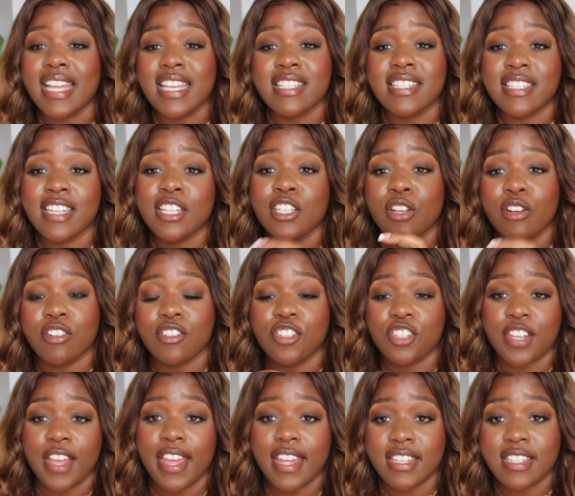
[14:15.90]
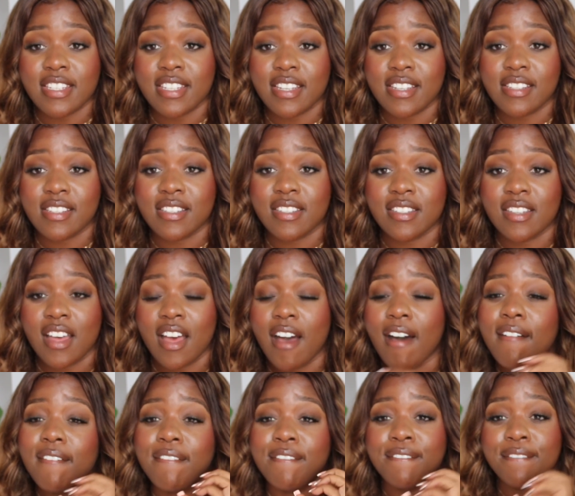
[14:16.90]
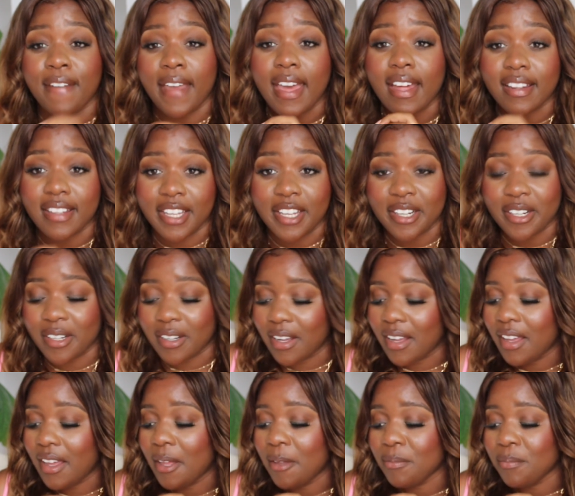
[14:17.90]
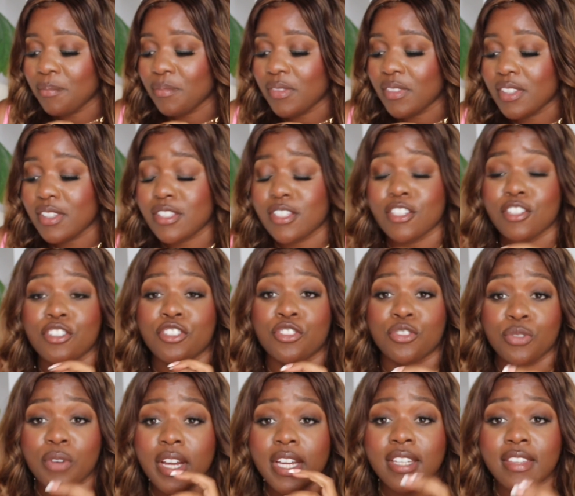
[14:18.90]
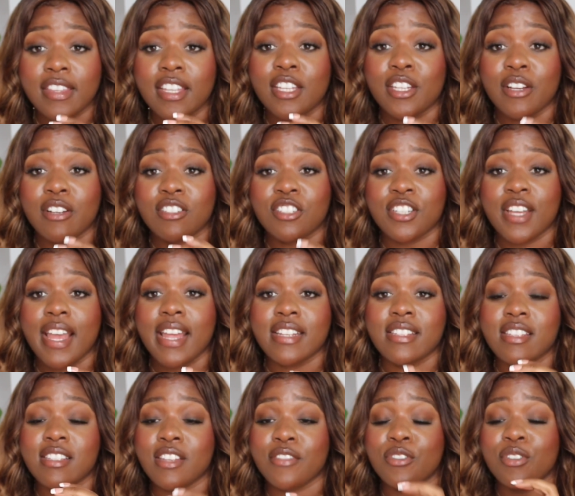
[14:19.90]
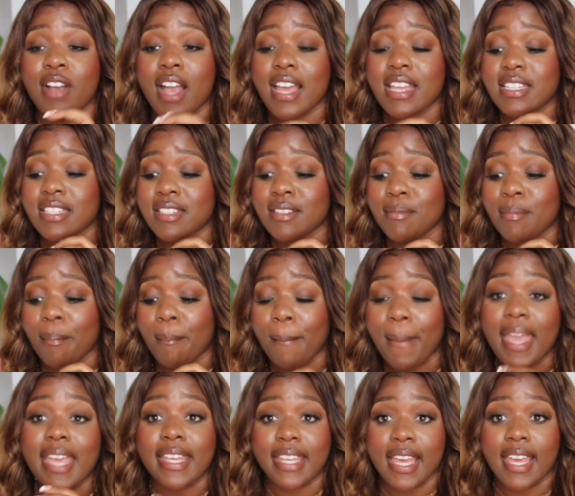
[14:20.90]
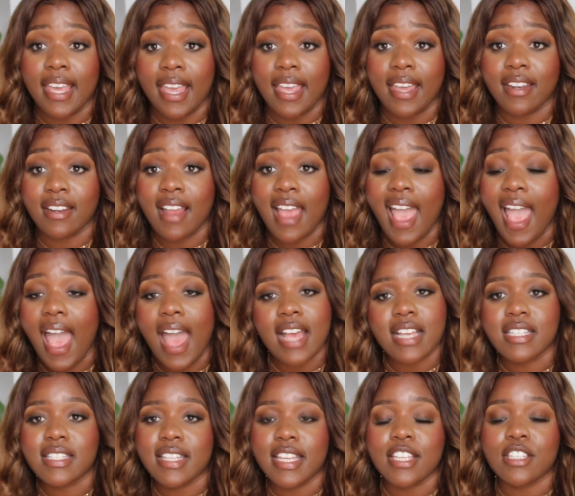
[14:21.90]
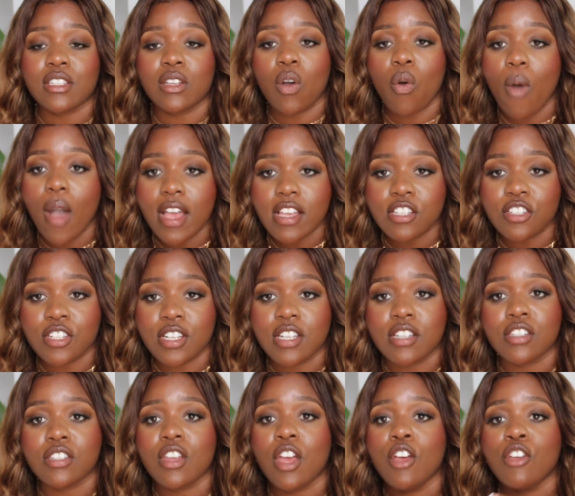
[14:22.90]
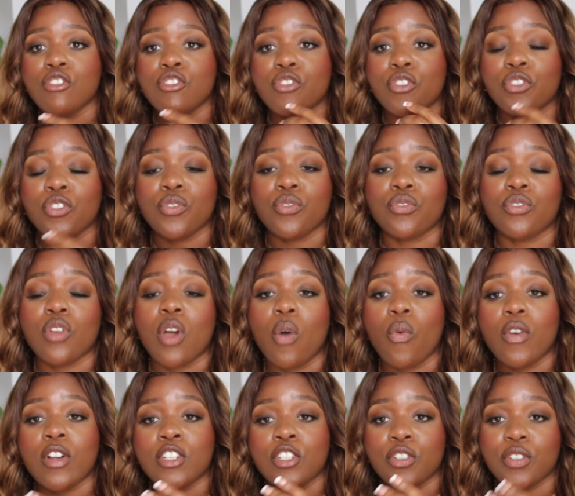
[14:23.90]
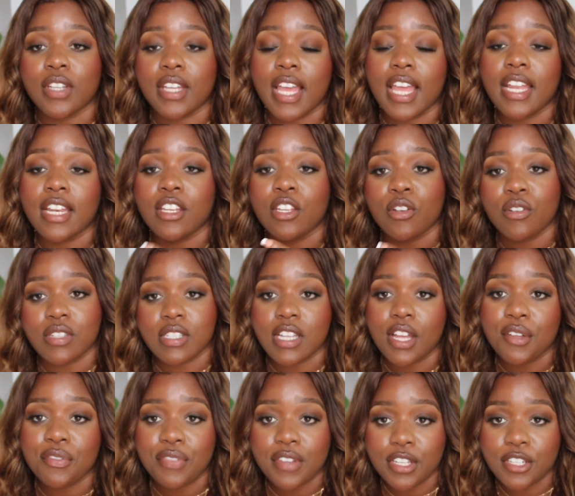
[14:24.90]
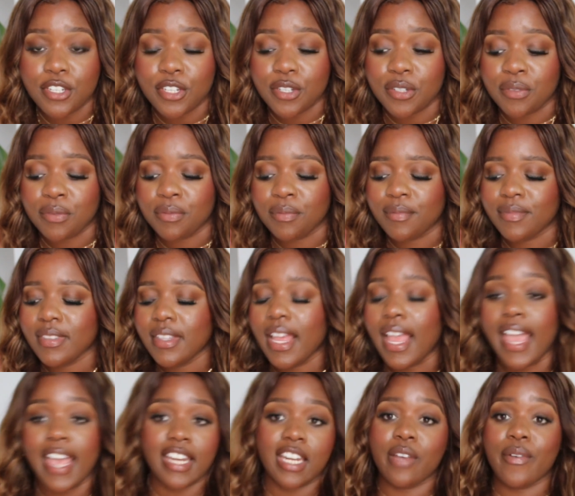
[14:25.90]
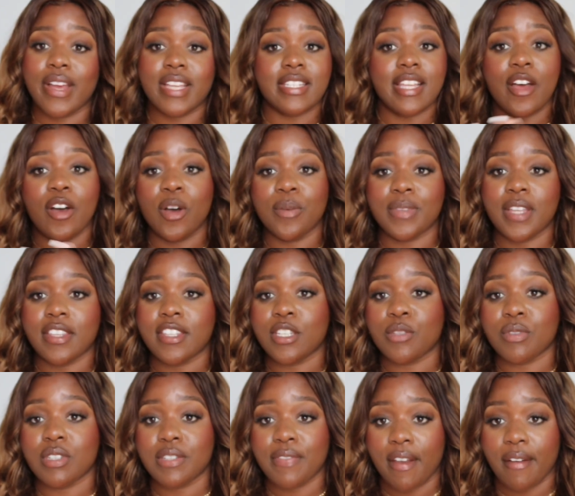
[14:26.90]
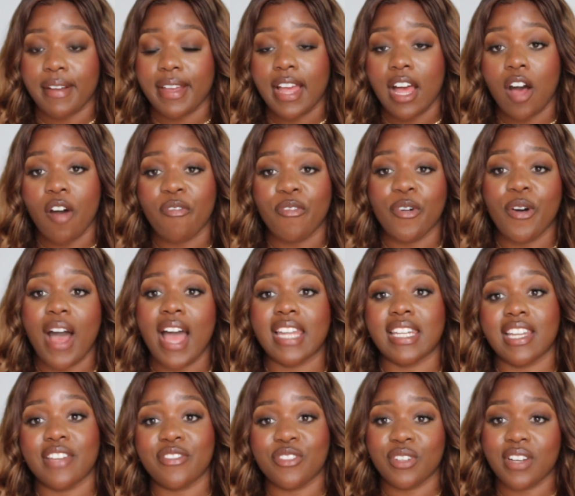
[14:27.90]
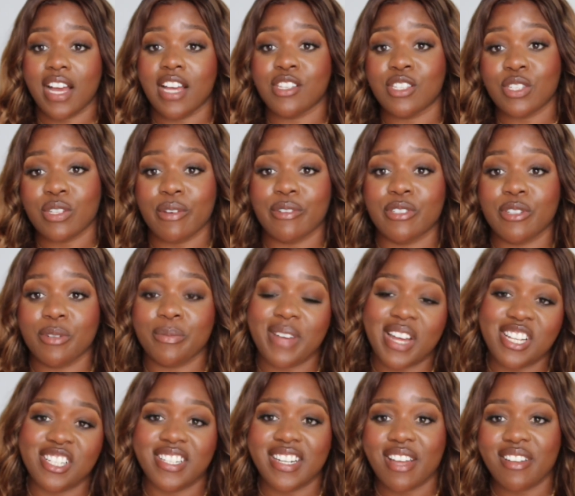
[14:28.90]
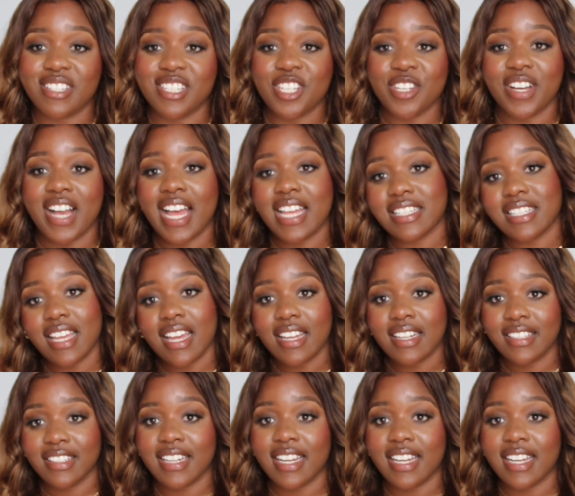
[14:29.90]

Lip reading: lessen your chances of failure, to strengthen your chances of you guys making it, ask these questions so you know what you're getting yourself into. Anyways, I hope that this was very helpful. I love you guys so much, and I'll see you guys